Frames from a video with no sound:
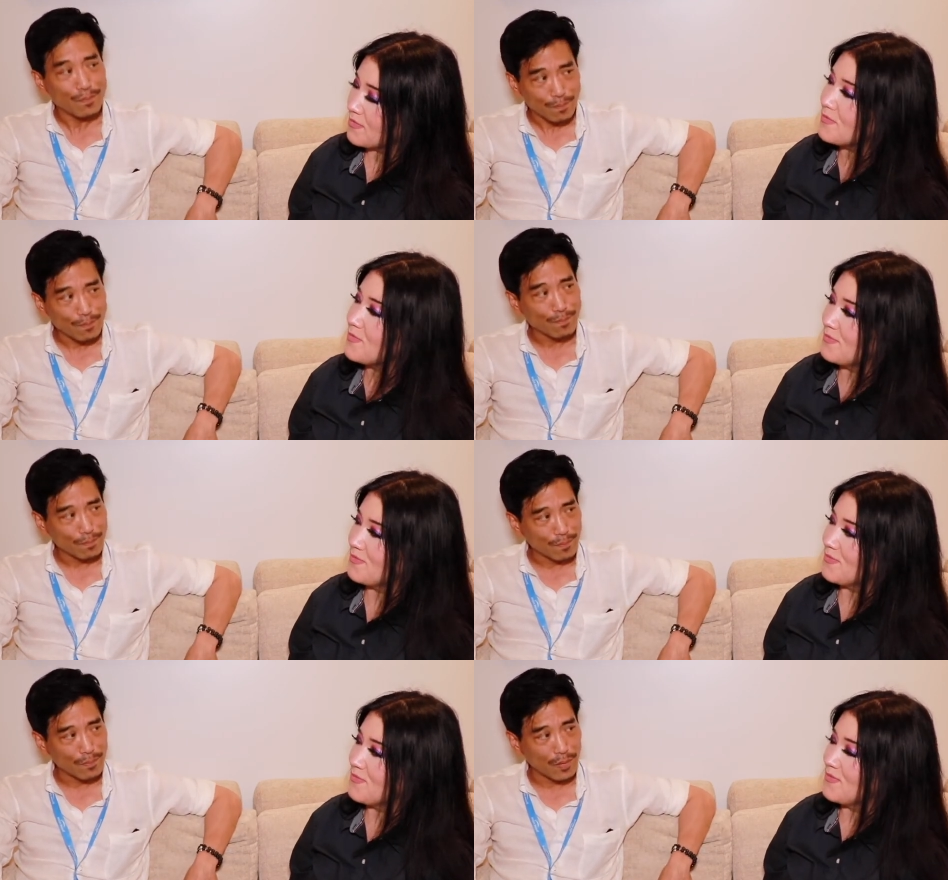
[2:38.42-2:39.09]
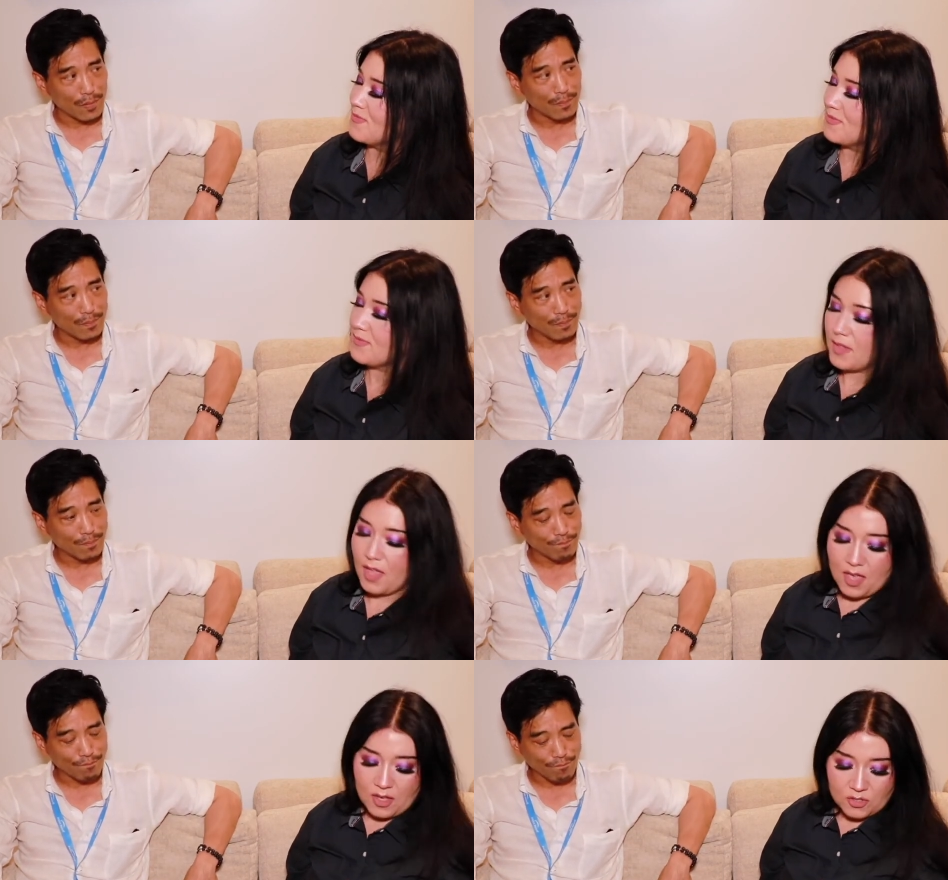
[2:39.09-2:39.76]
Speaker 1: Mm. Yeah.
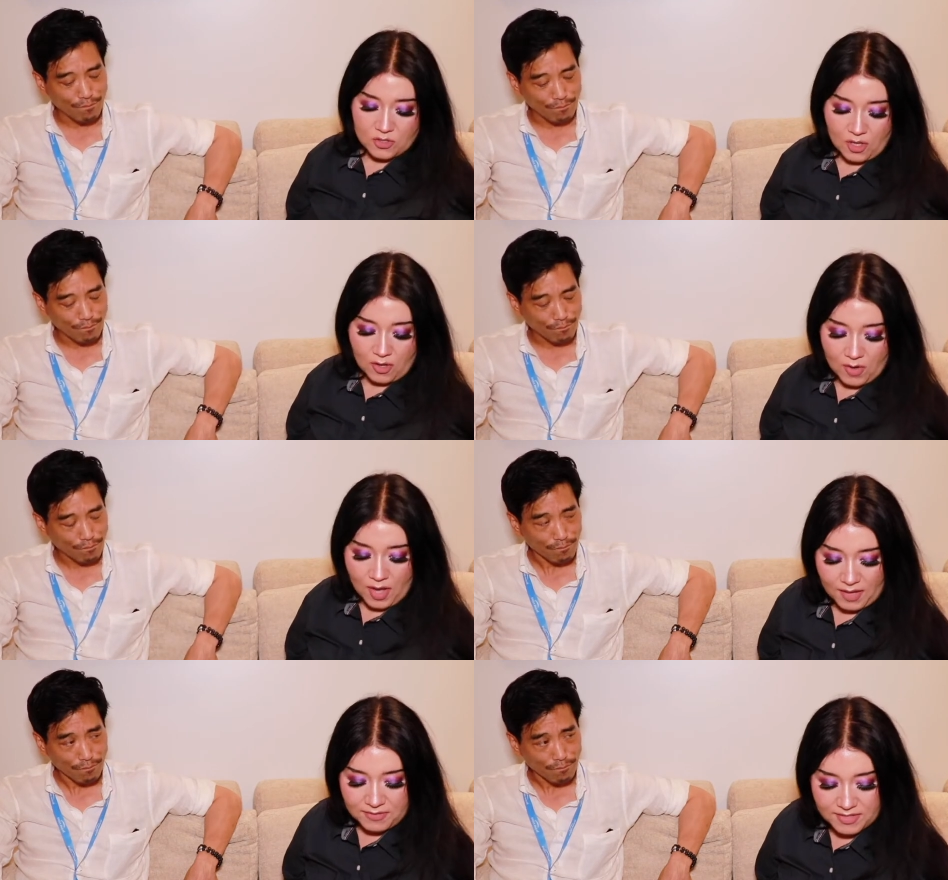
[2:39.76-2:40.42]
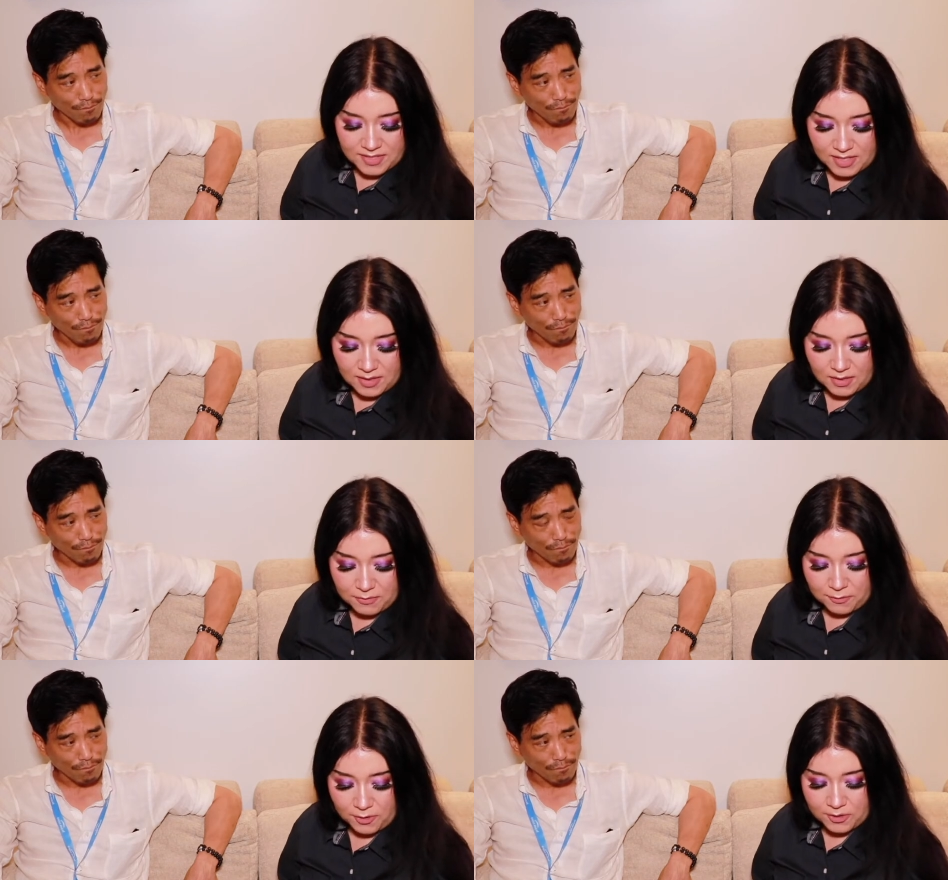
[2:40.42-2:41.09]
So I've seen the
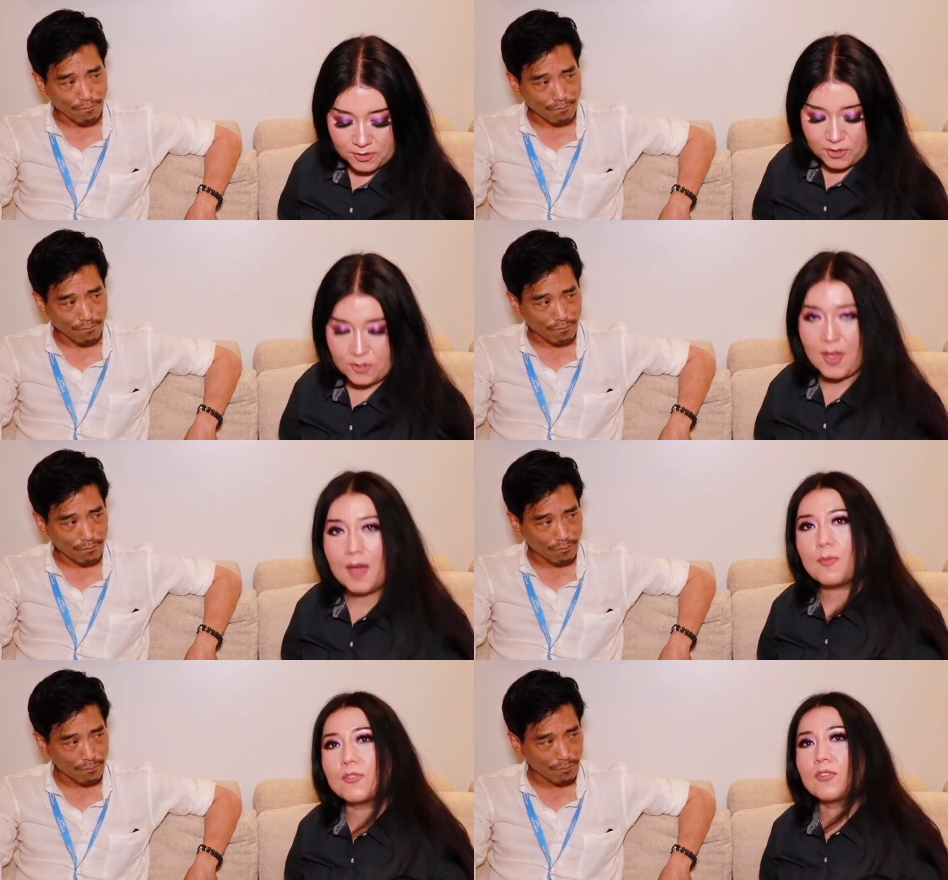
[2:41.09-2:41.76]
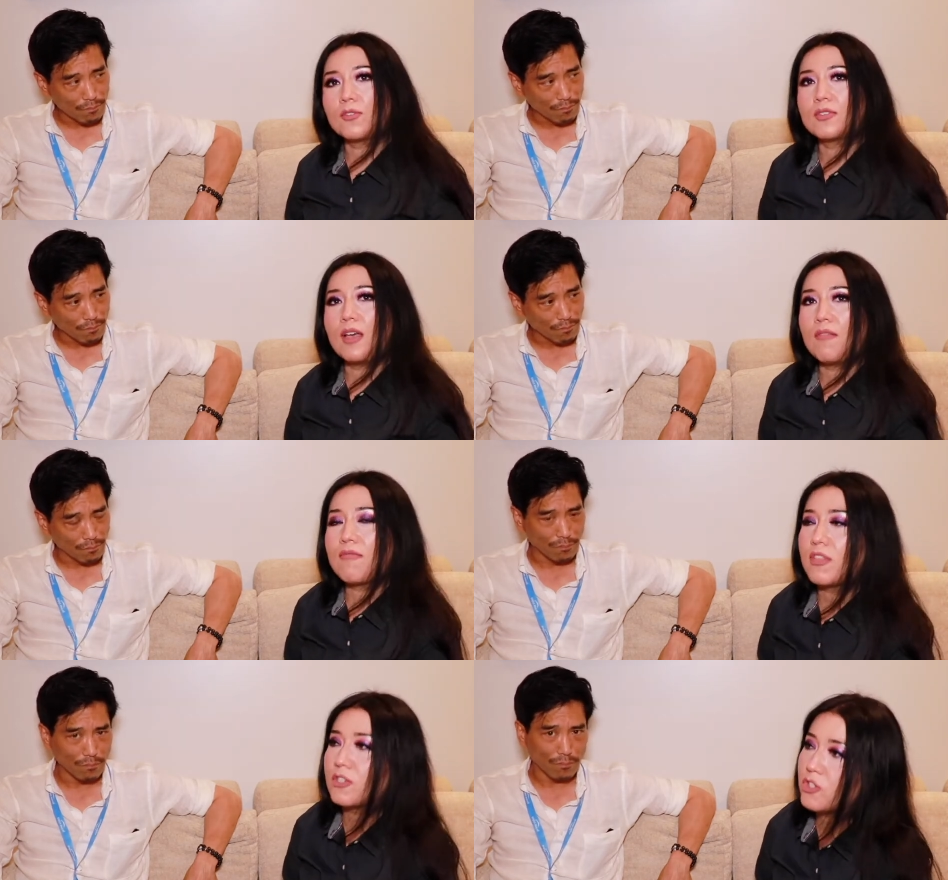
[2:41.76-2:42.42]
first two episodes
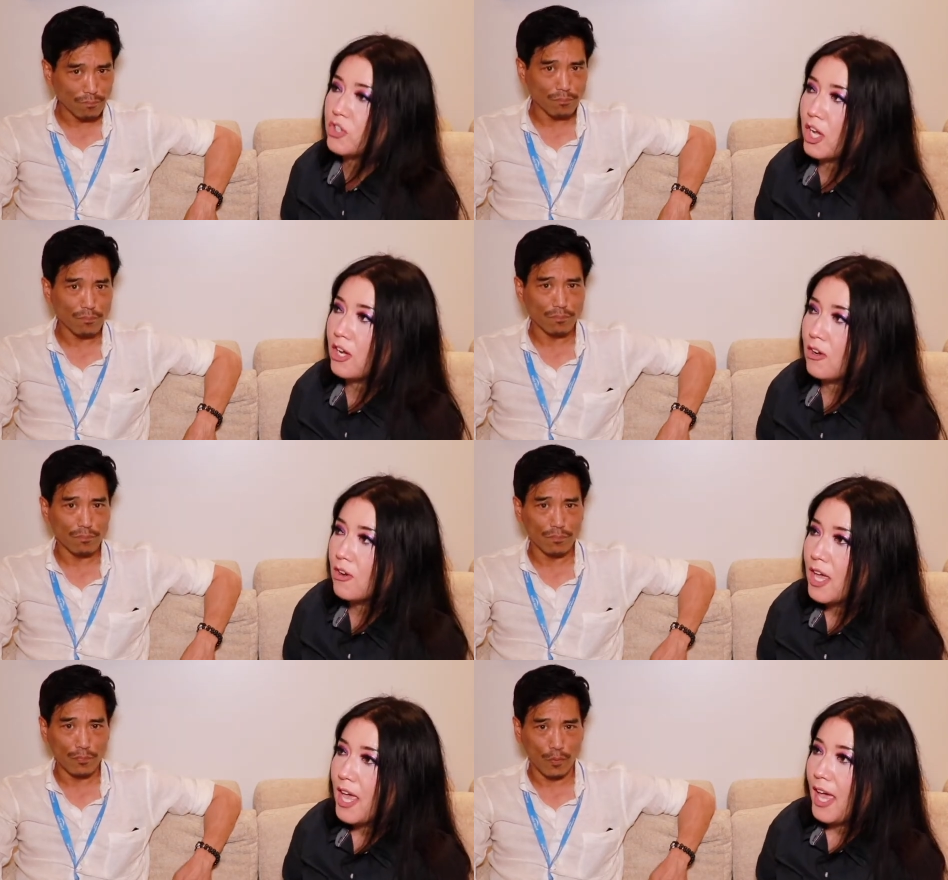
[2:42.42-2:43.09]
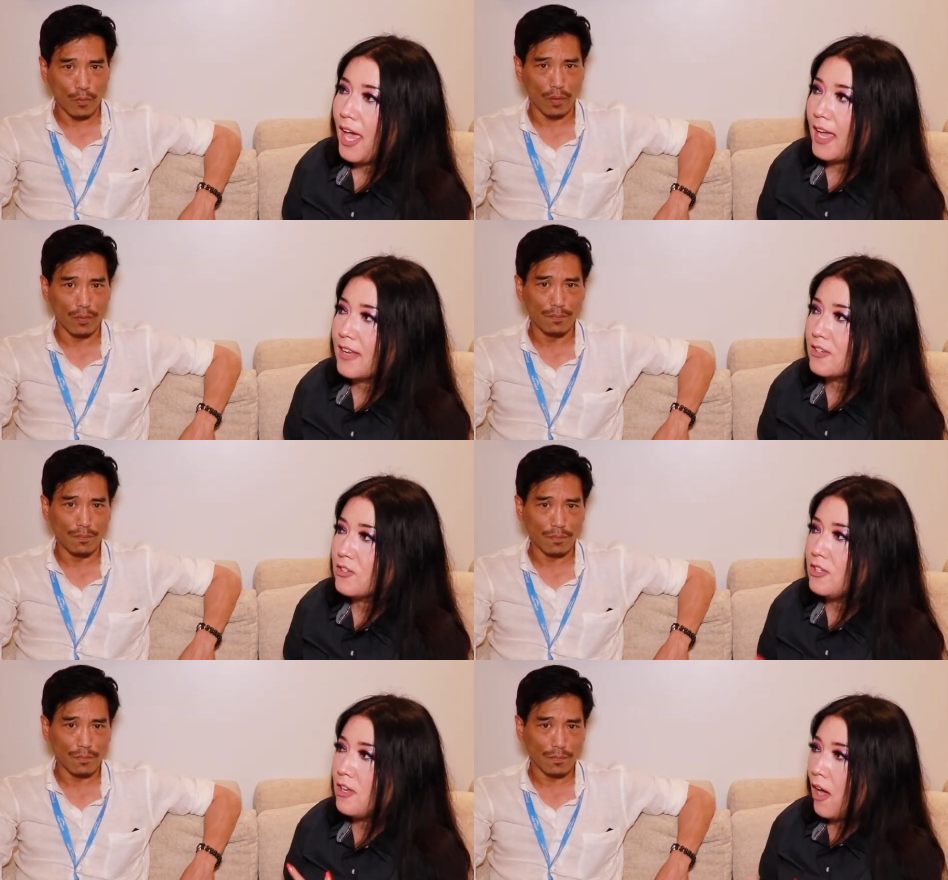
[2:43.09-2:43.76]
of the show,
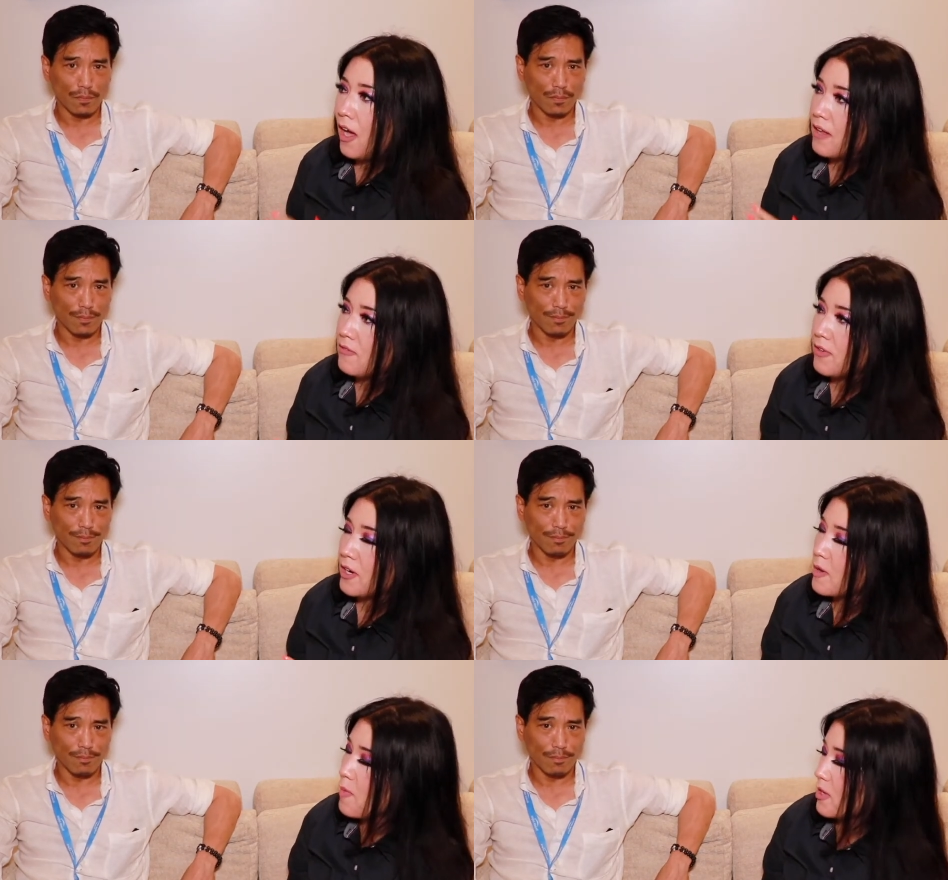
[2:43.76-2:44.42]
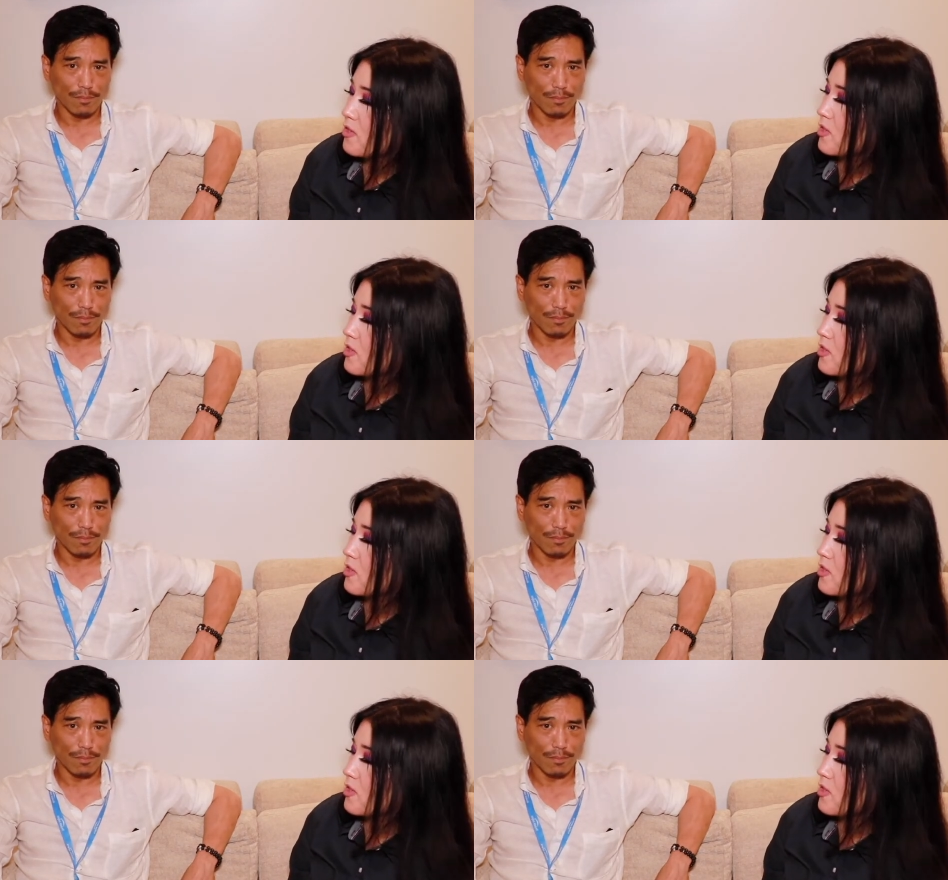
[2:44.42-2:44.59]
and not very much